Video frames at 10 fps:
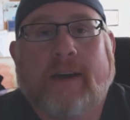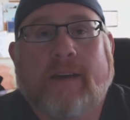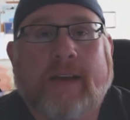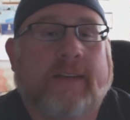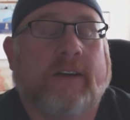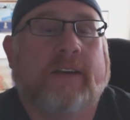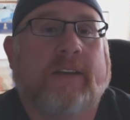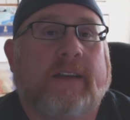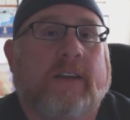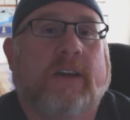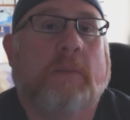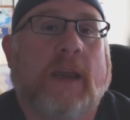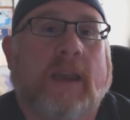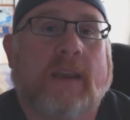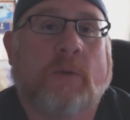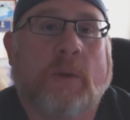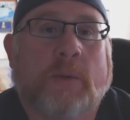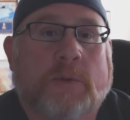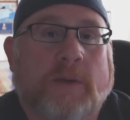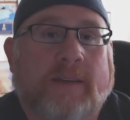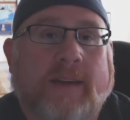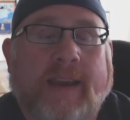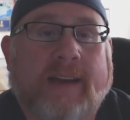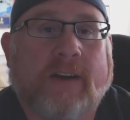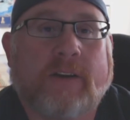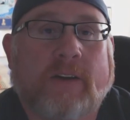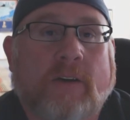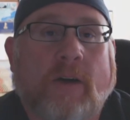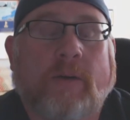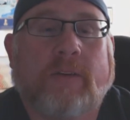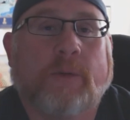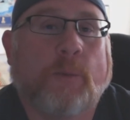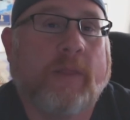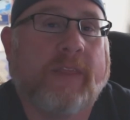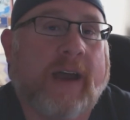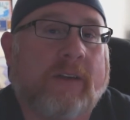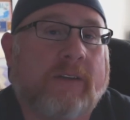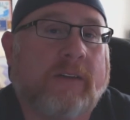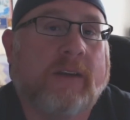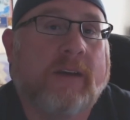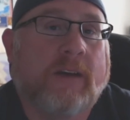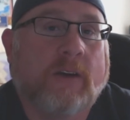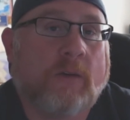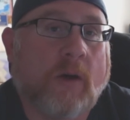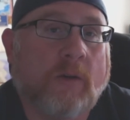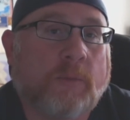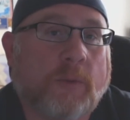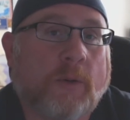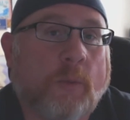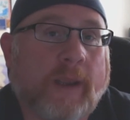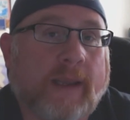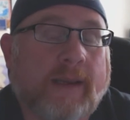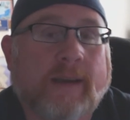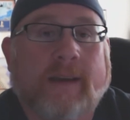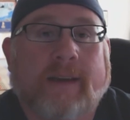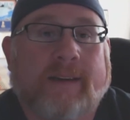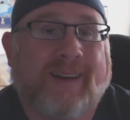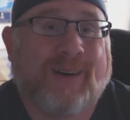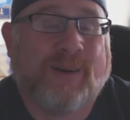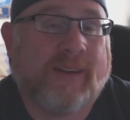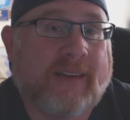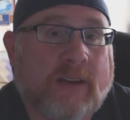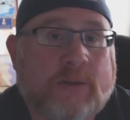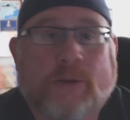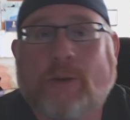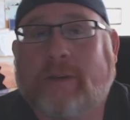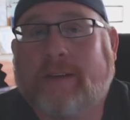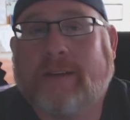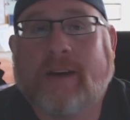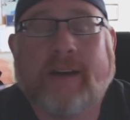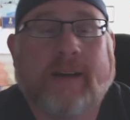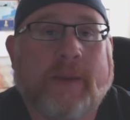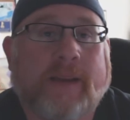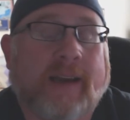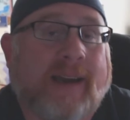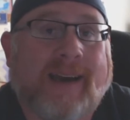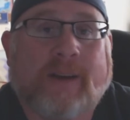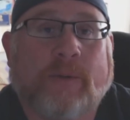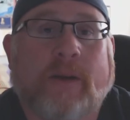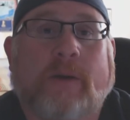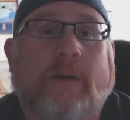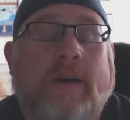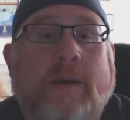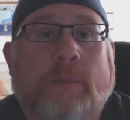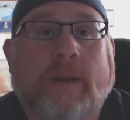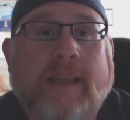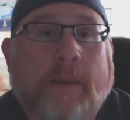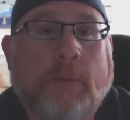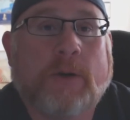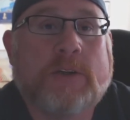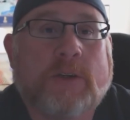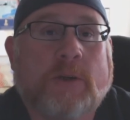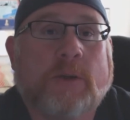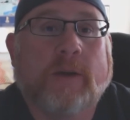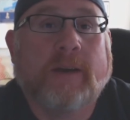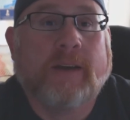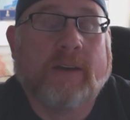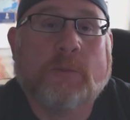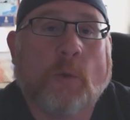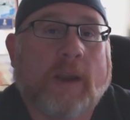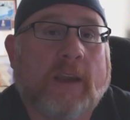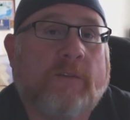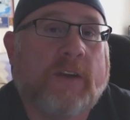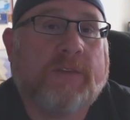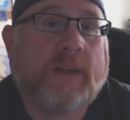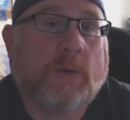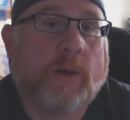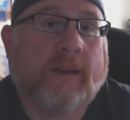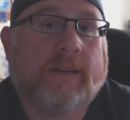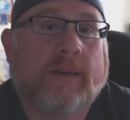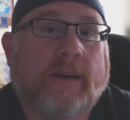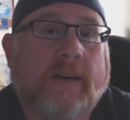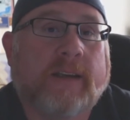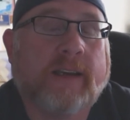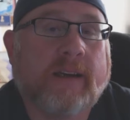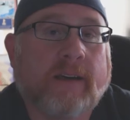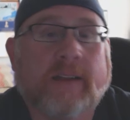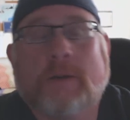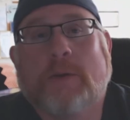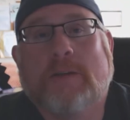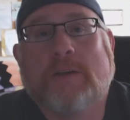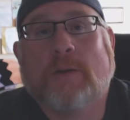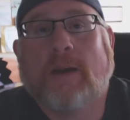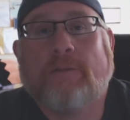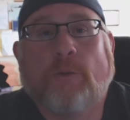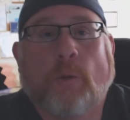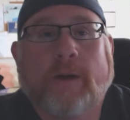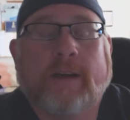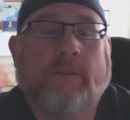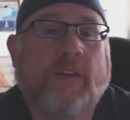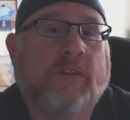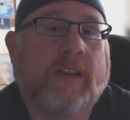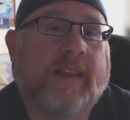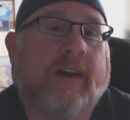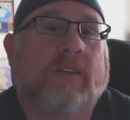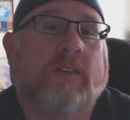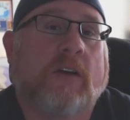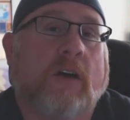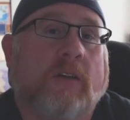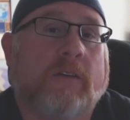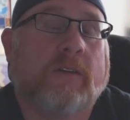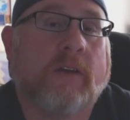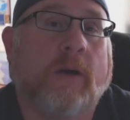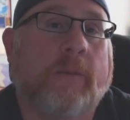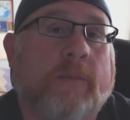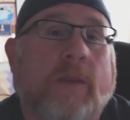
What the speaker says: they tell you that you can make anywhere between, say, 800 gross to 1,000 gross per week. Now, is that true? Is it not? I mean, I don't know. But that puts you working 50 weeks a year, that puts you at $40,000 to $50,000. So